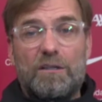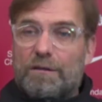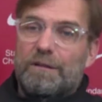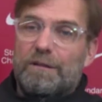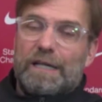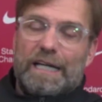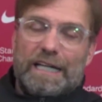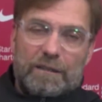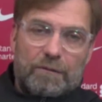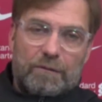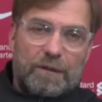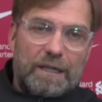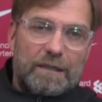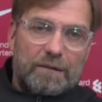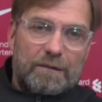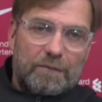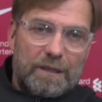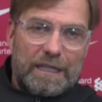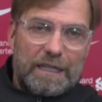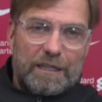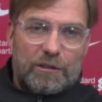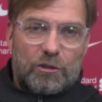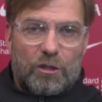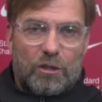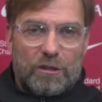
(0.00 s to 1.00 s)
anyway.
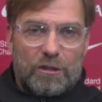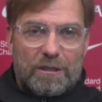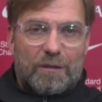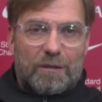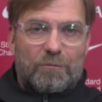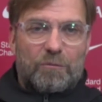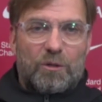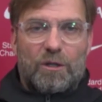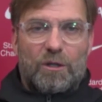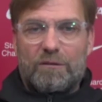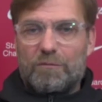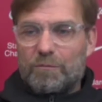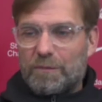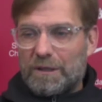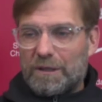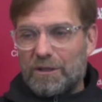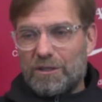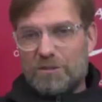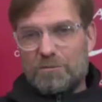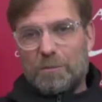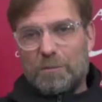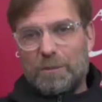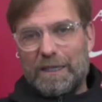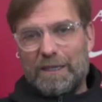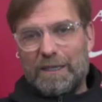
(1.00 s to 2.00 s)
I taught them not, because we
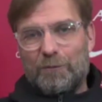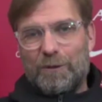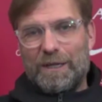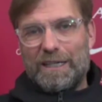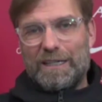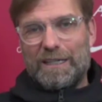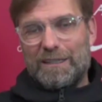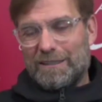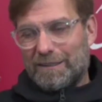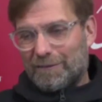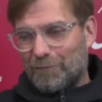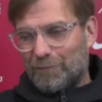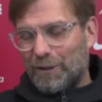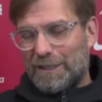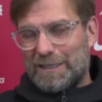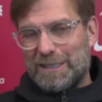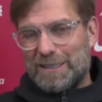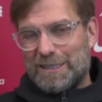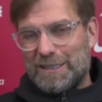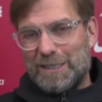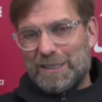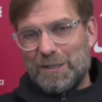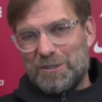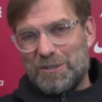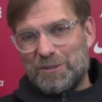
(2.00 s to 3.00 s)
play away in the West Ham
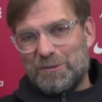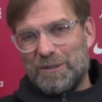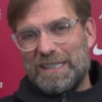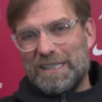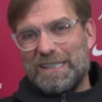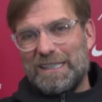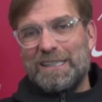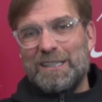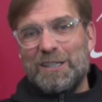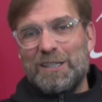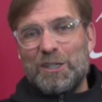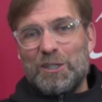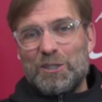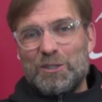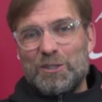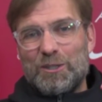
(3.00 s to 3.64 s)
as well.